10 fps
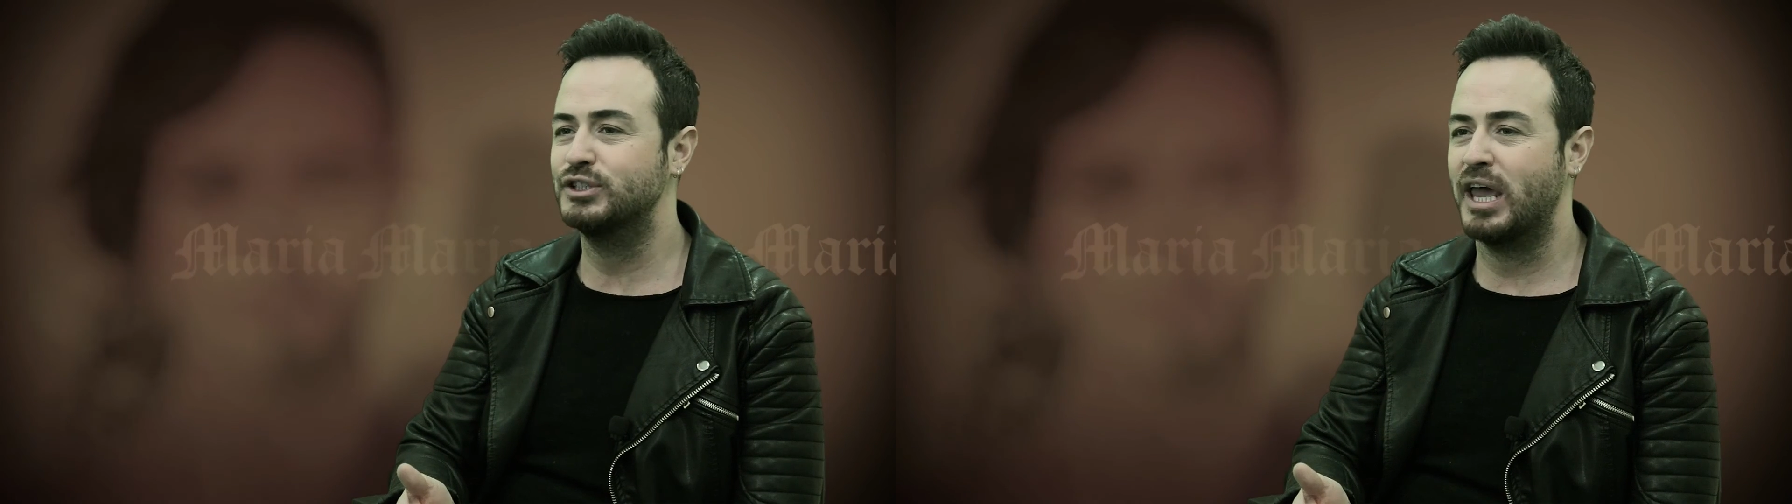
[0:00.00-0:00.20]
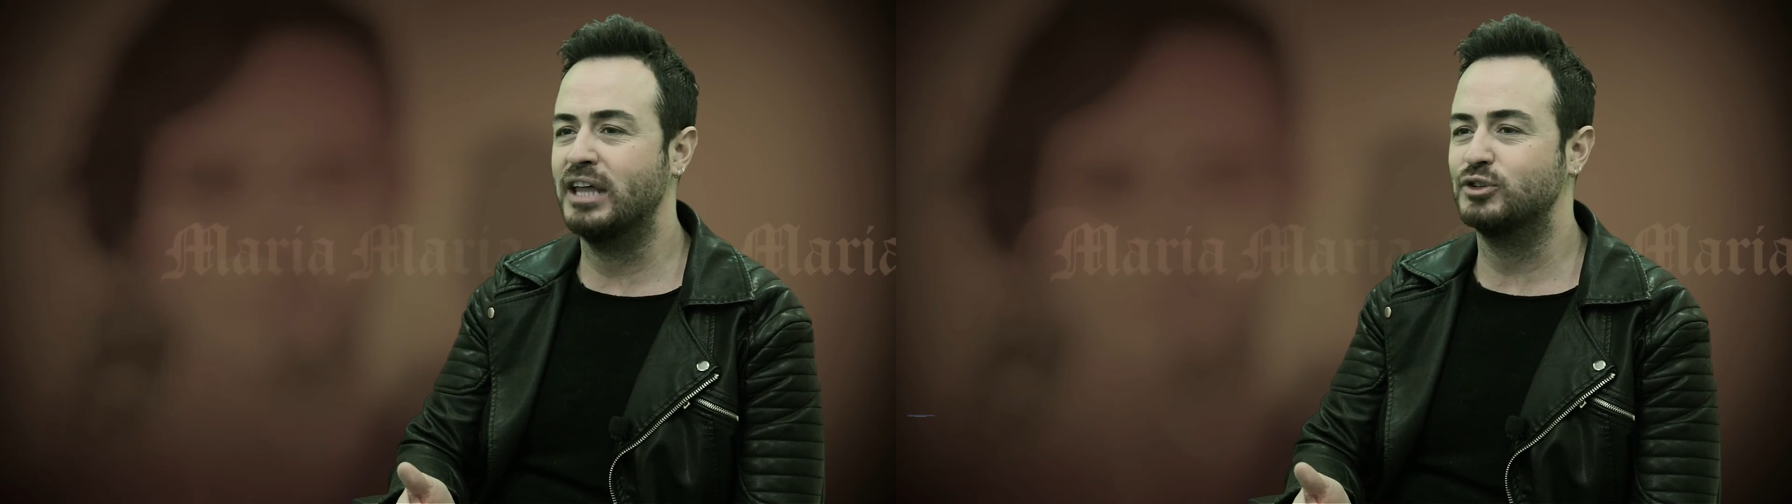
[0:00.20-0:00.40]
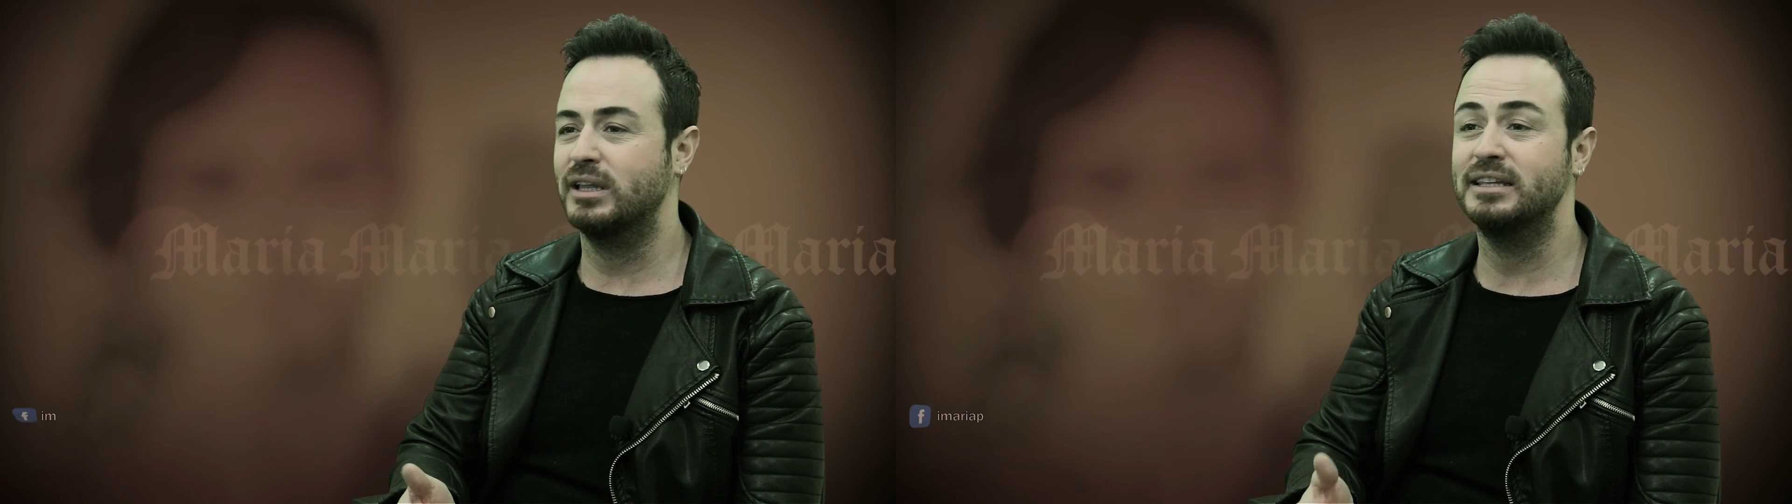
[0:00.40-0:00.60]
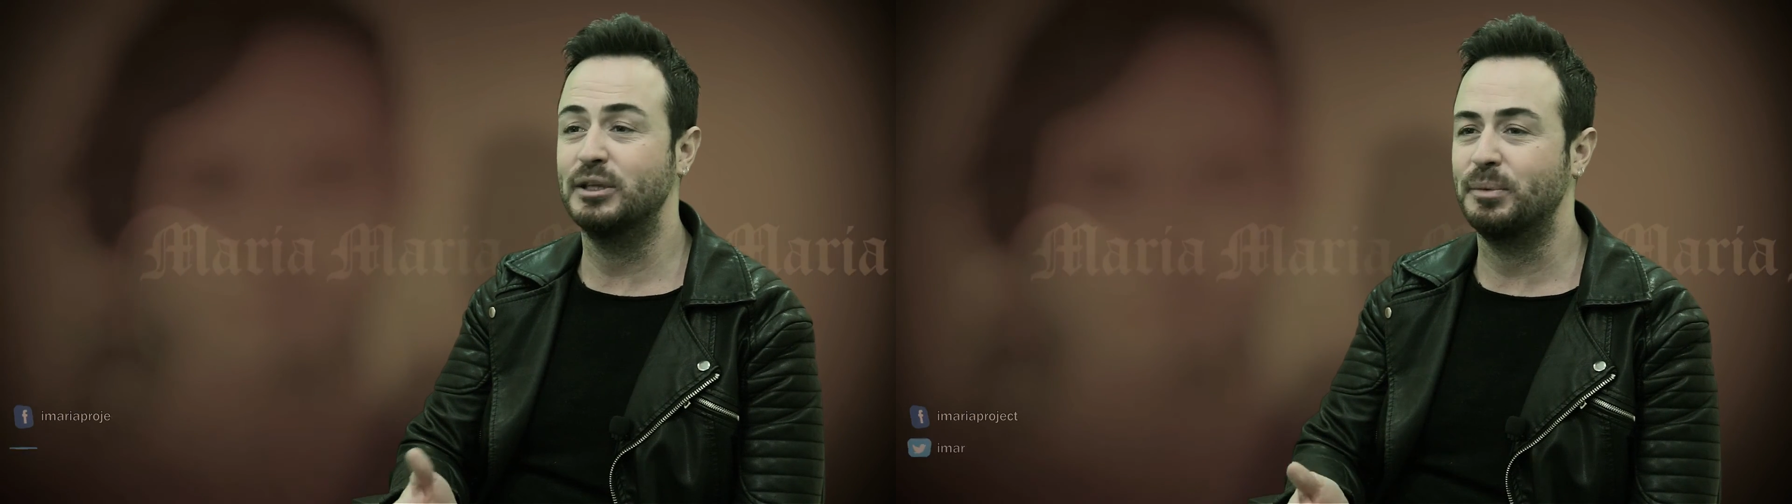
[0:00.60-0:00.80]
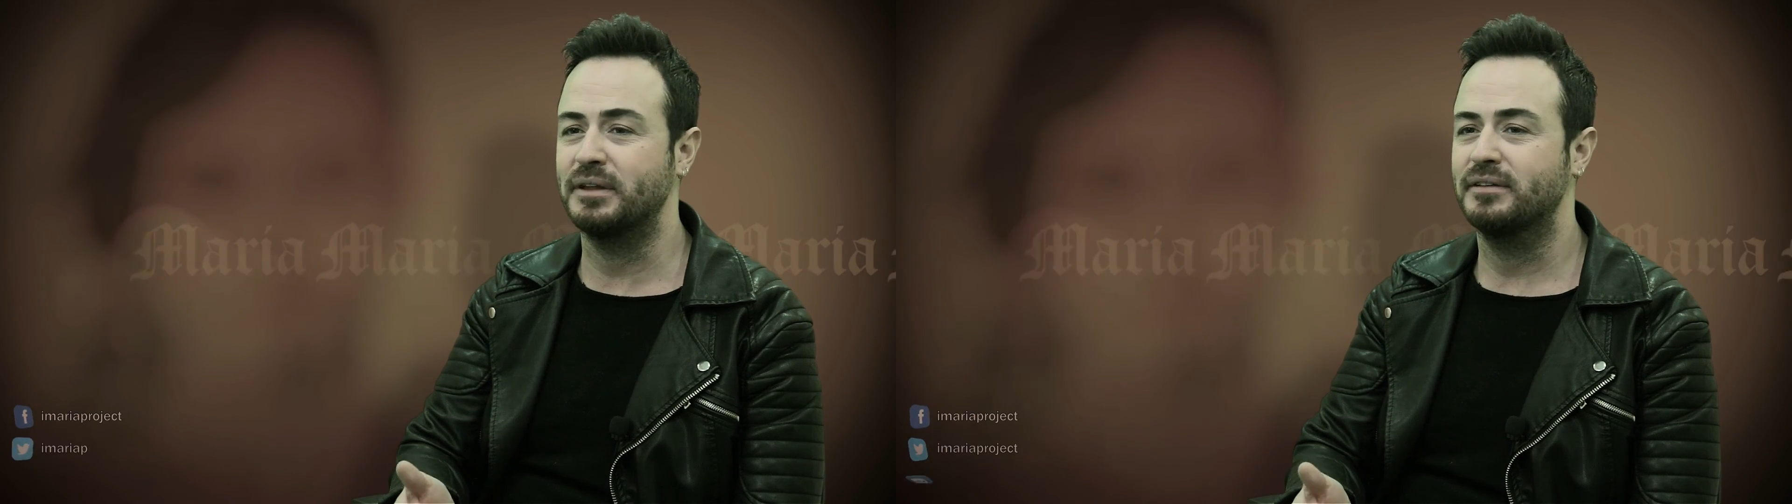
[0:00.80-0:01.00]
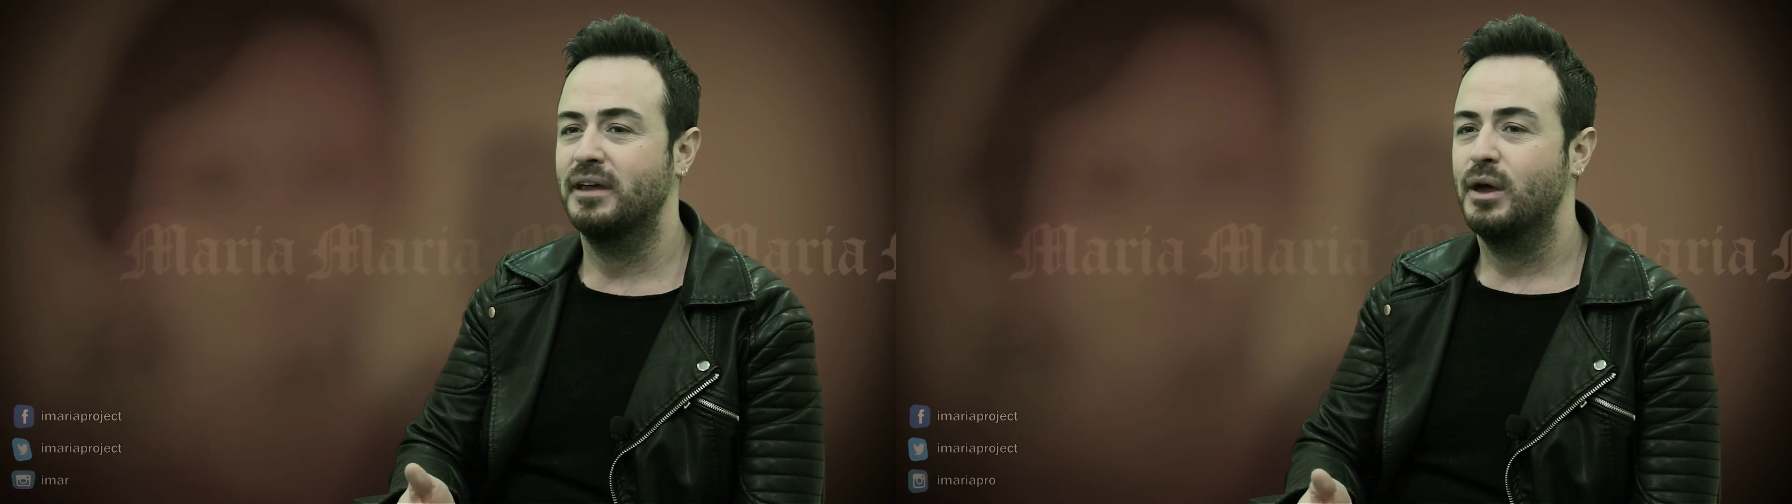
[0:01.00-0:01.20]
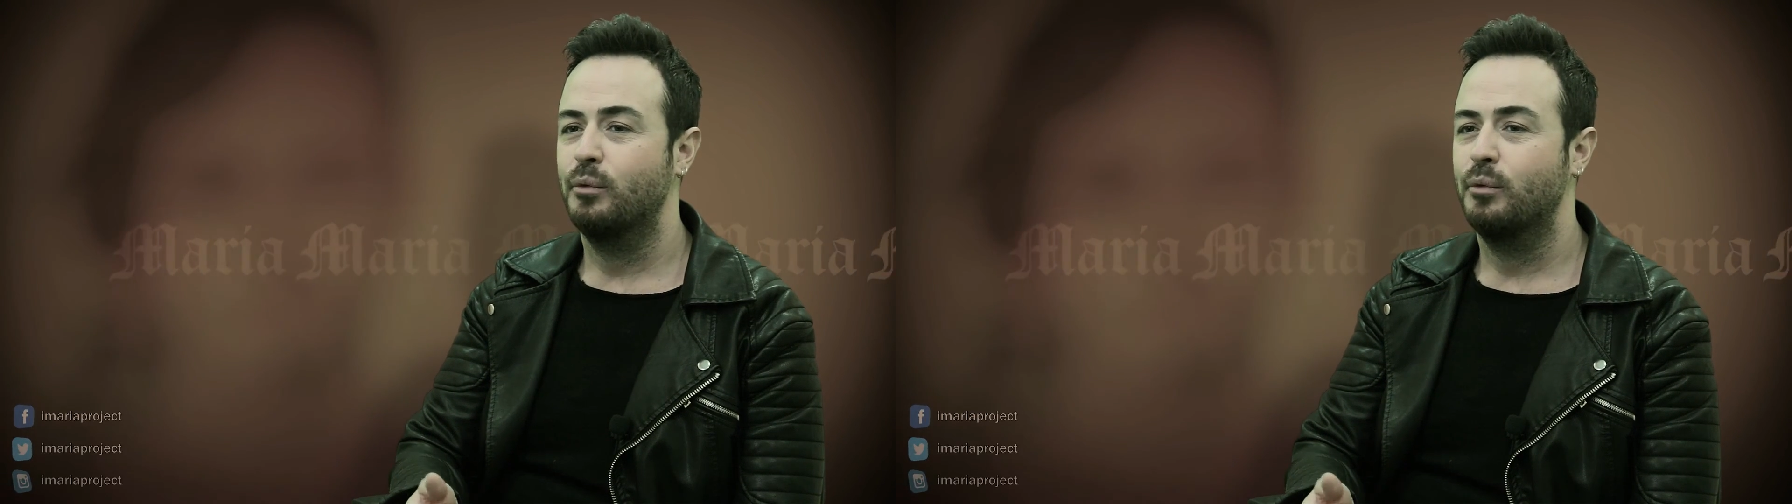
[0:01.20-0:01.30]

change a little bit,